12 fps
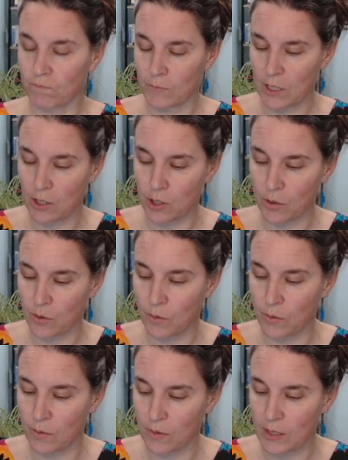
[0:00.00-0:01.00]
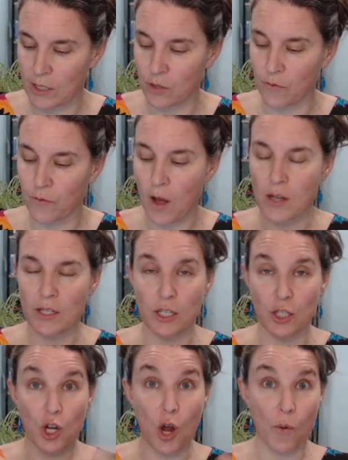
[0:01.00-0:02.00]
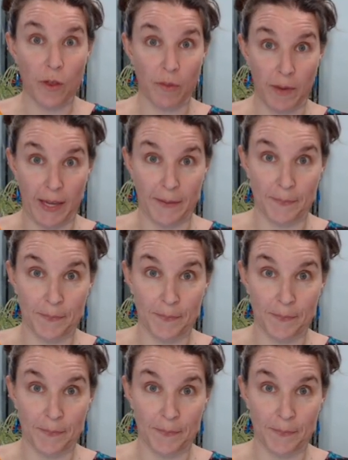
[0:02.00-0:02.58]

Did you did you follow? Did you go with me?